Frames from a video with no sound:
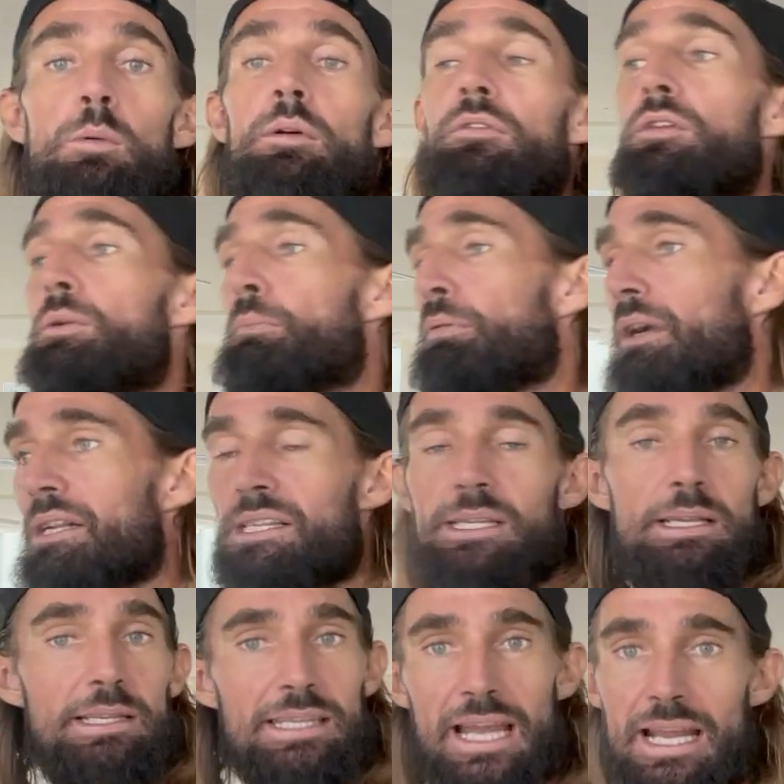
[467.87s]
whether you're
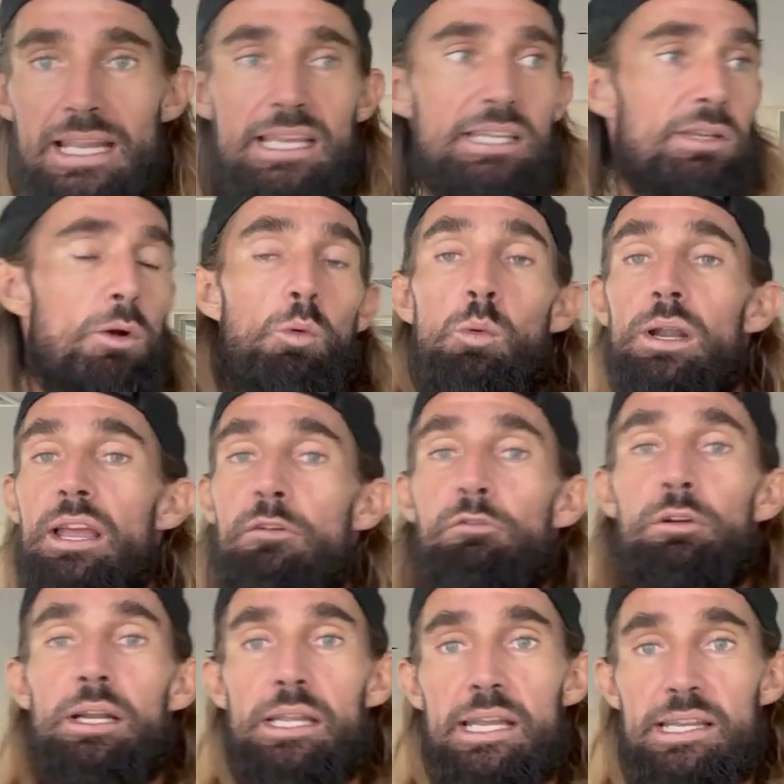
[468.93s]
practicing tennis, or
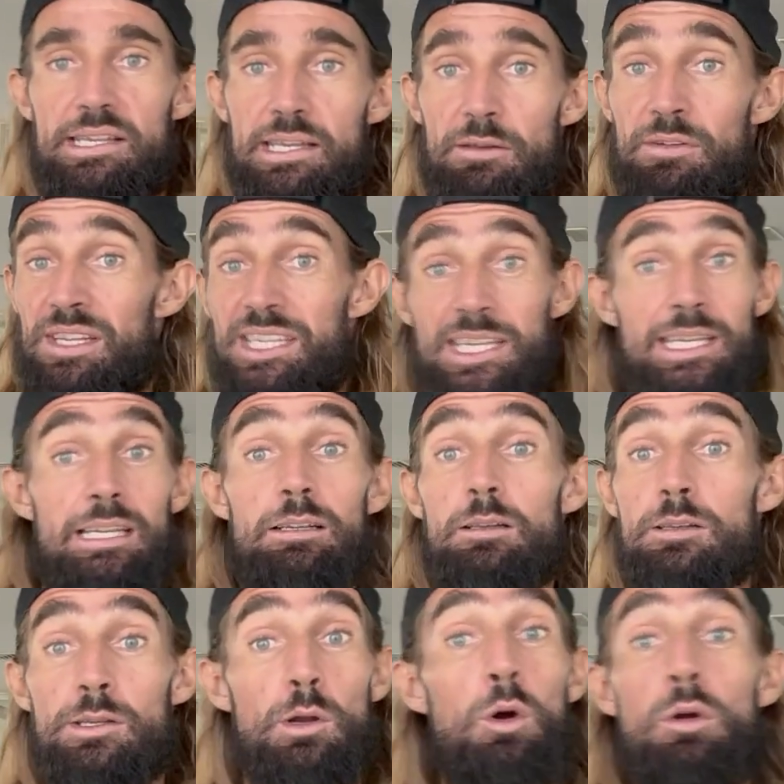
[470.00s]
whatever it is, if it's
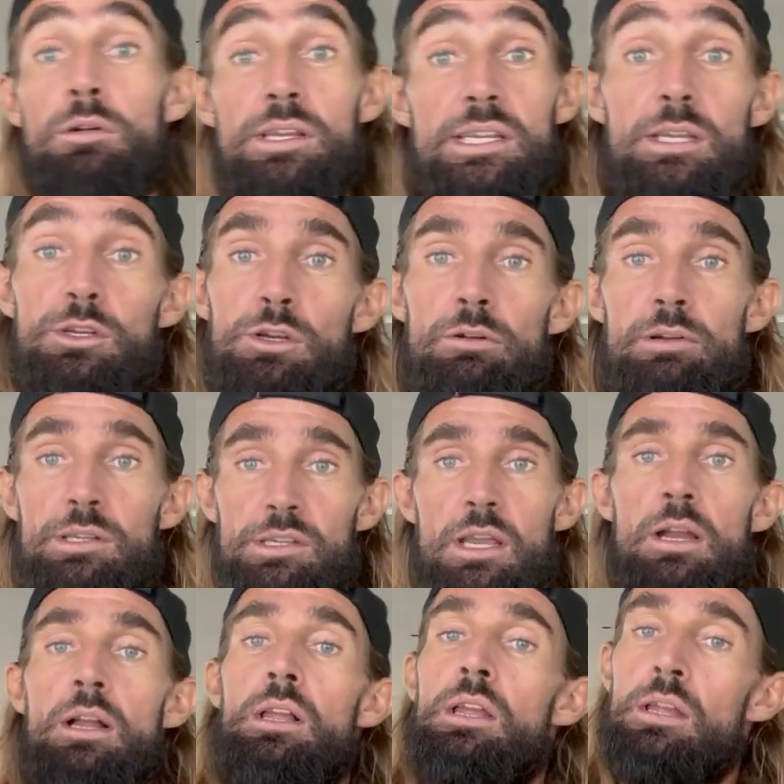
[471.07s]
skills or it's endurance,
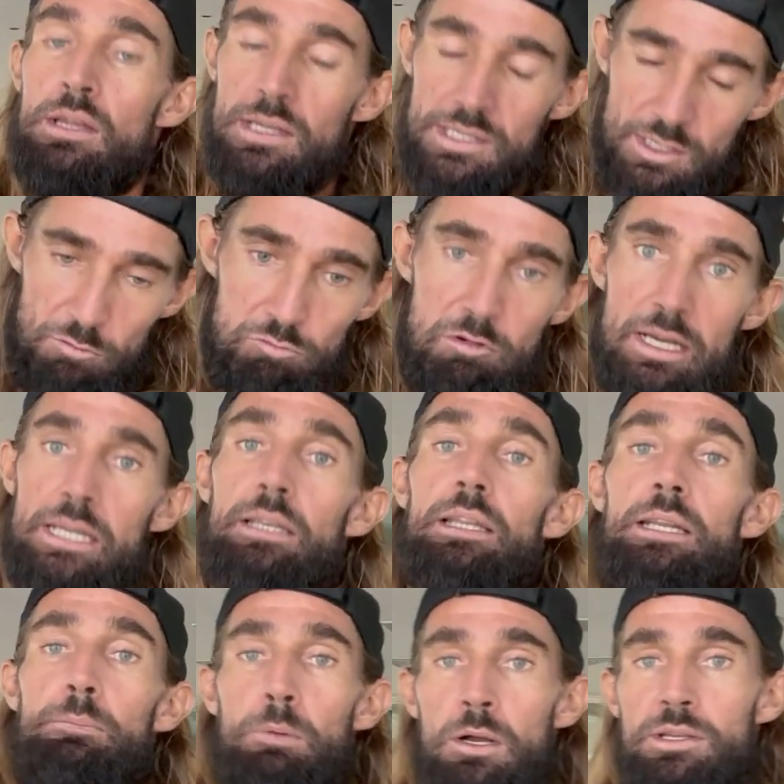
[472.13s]
it's the regular
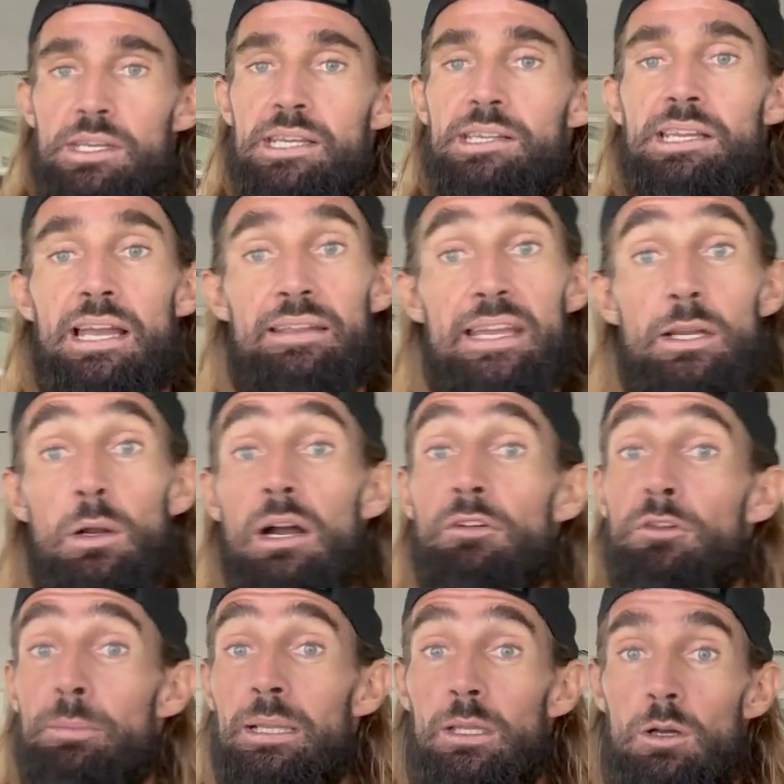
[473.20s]
deposits. And they don't have
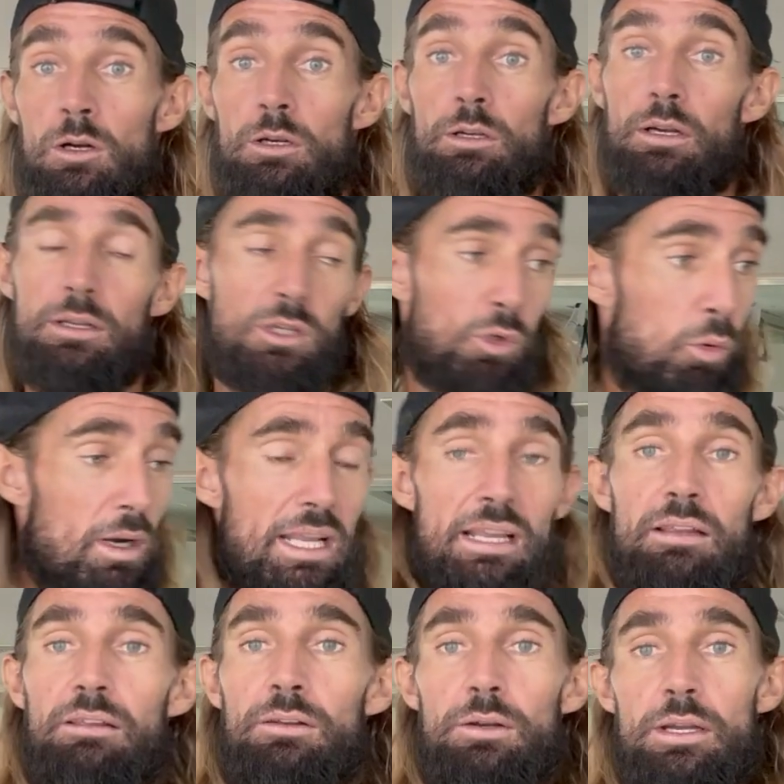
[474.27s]
to be long, 20,
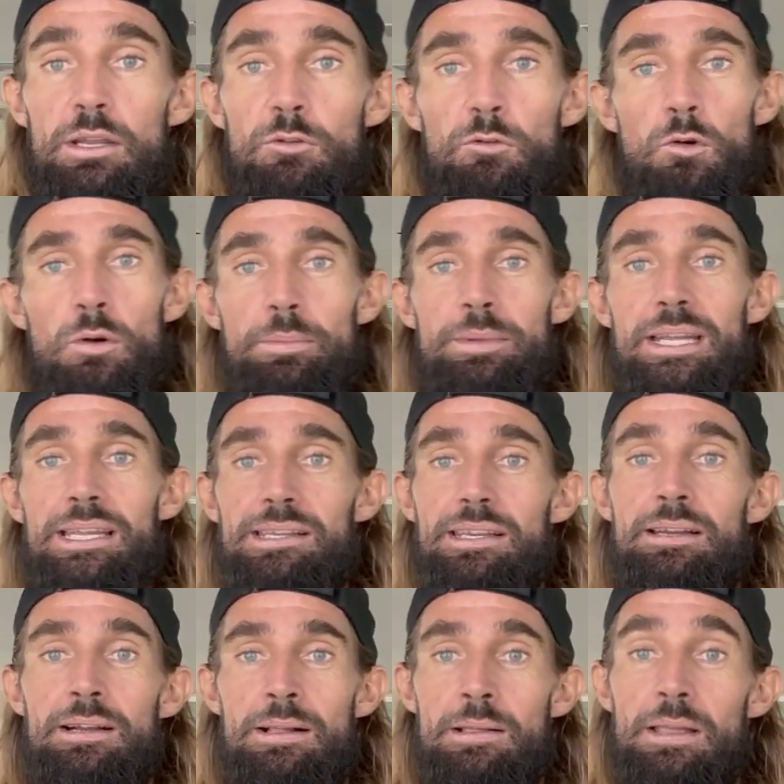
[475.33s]
30, 40 minutes
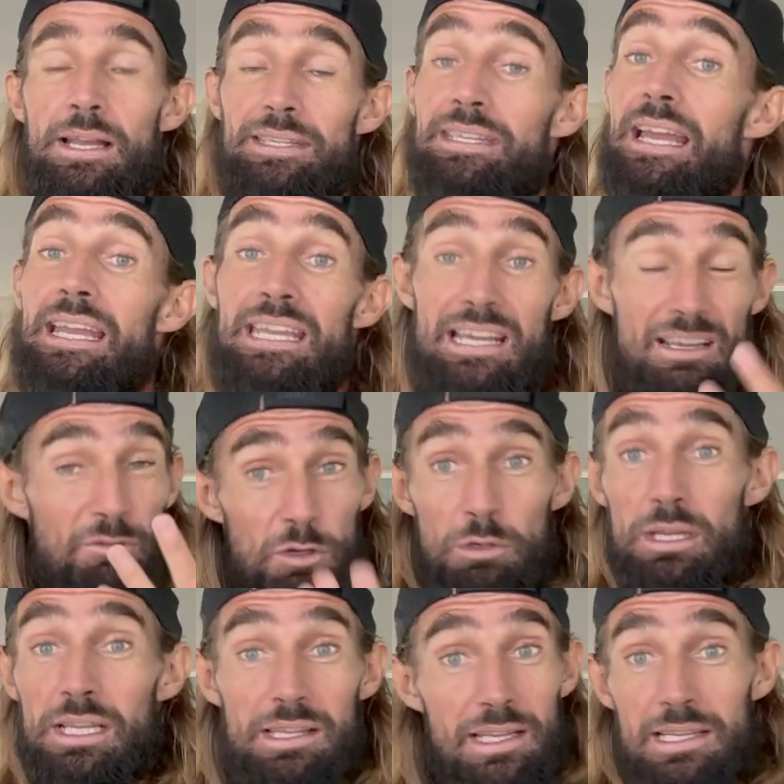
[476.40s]
a day. If you're,
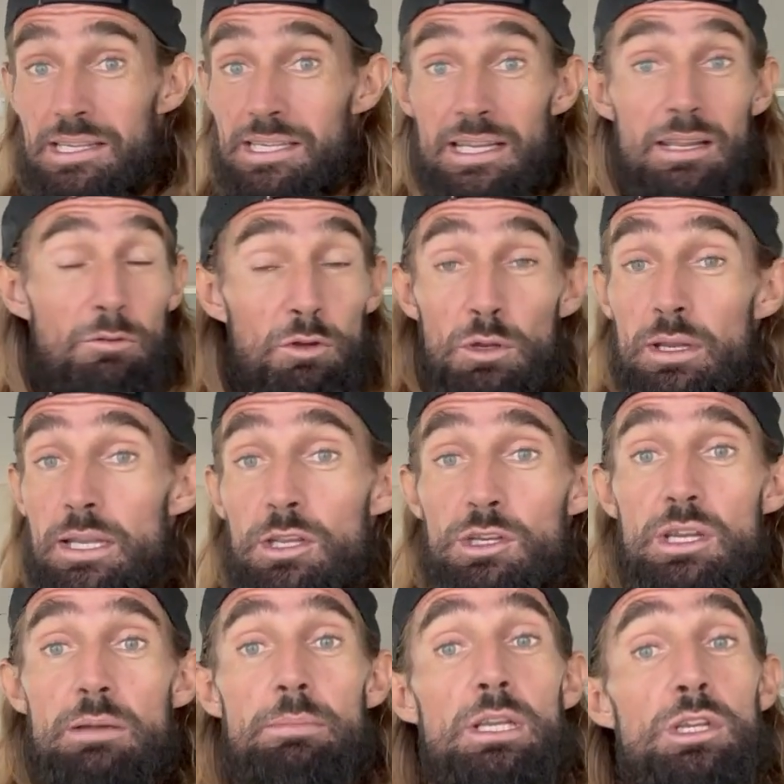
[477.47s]
like I said, if you're in the
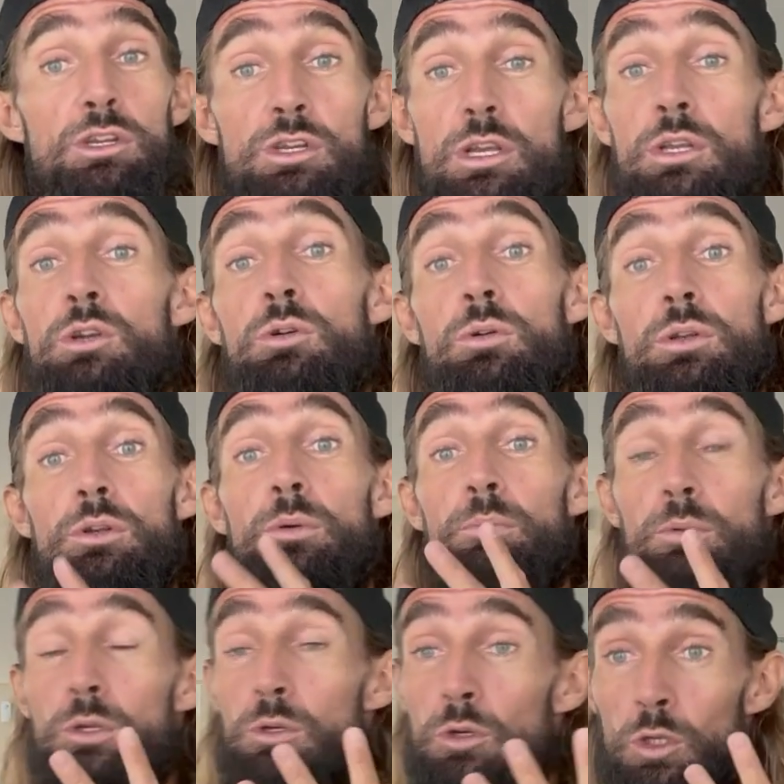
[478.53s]
gym,
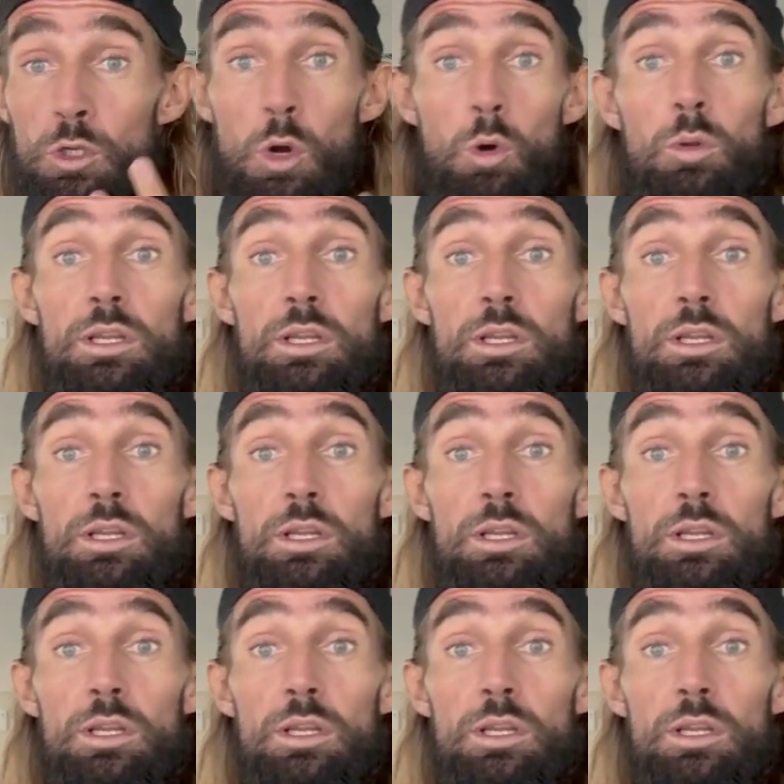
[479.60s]
your goal